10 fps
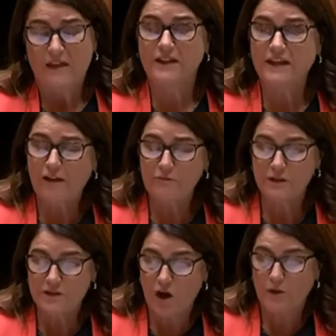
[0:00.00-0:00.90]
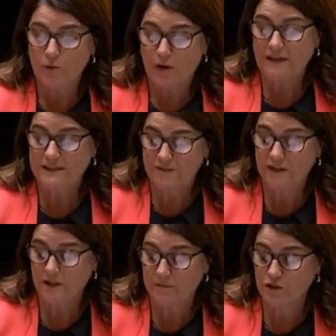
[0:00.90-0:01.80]
The government's own
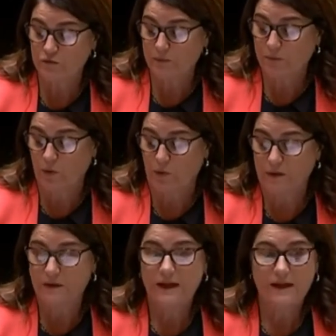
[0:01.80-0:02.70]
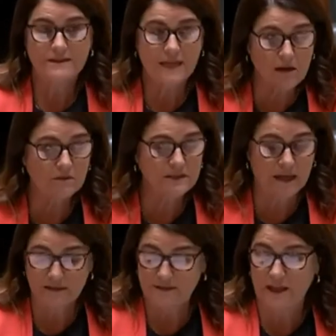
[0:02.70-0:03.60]
Productivity Commission report tells
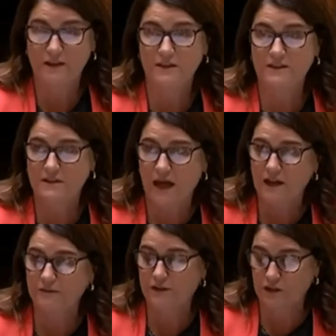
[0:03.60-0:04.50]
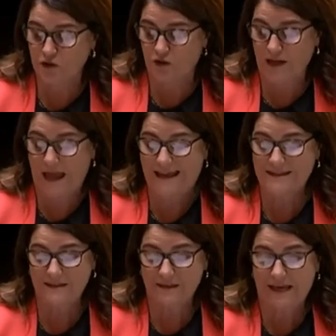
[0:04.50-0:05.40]
us that the state of Victoria
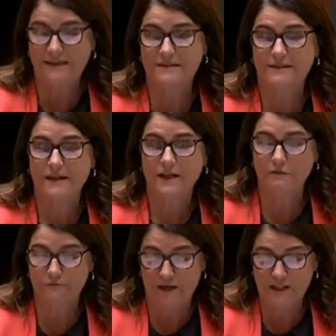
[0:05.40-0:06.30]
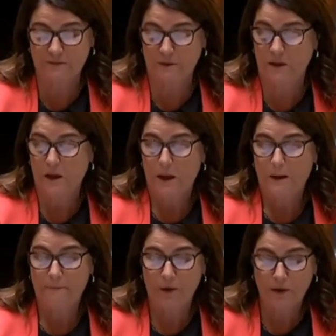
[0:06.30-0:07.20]
has less investment
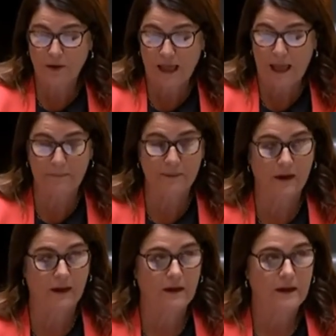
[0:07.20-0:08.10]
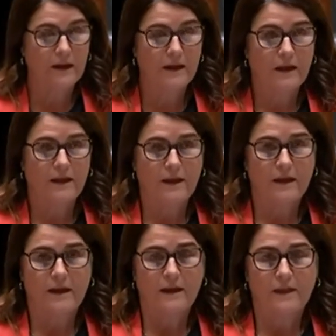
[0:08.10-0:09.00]
per capita
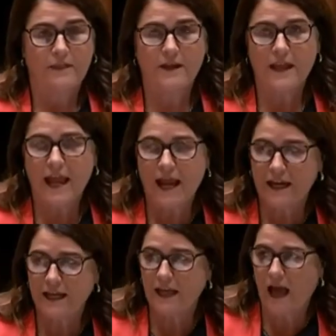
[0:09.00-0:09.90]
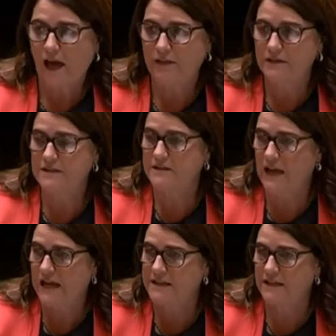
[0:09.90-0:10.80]
than any other
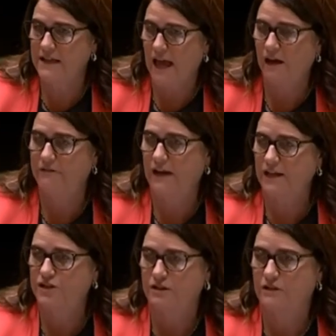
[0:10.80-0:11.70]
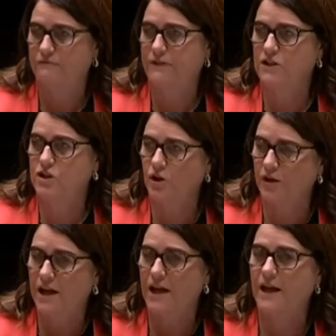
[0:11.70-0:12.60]
state in our nation.
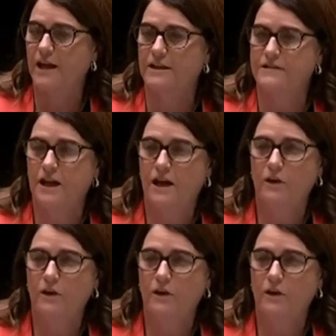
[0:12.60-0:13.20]
Victoria is